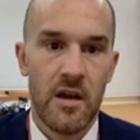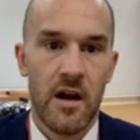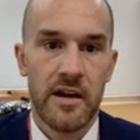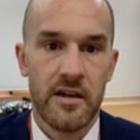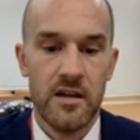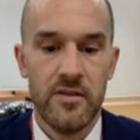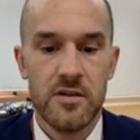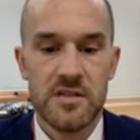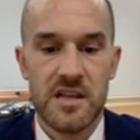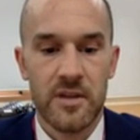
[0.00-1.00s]
I could even
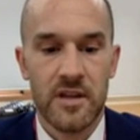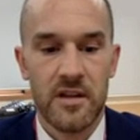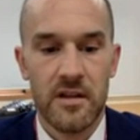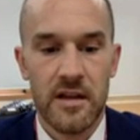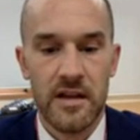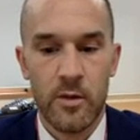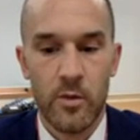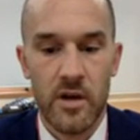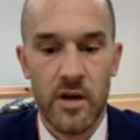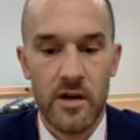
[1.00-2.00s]
do something like
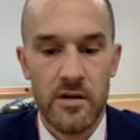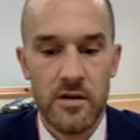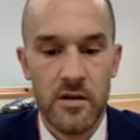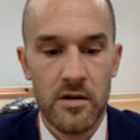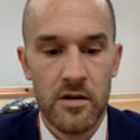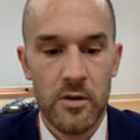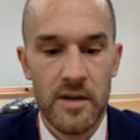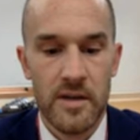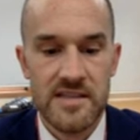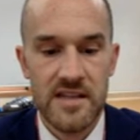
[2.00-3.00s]
100
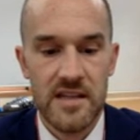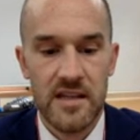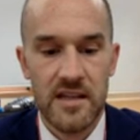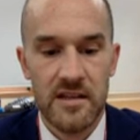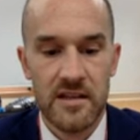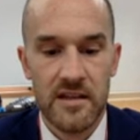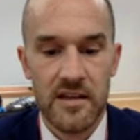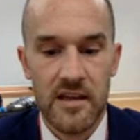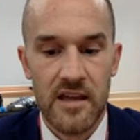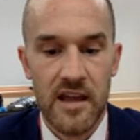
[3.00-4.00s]
USD in
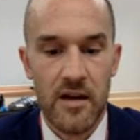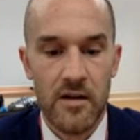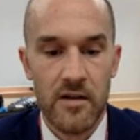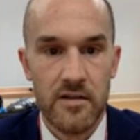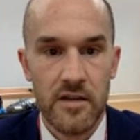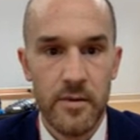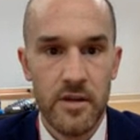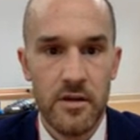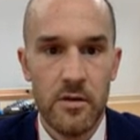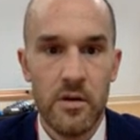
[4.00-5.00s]

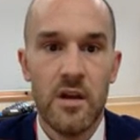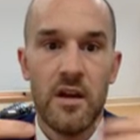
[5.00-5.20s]
KRW,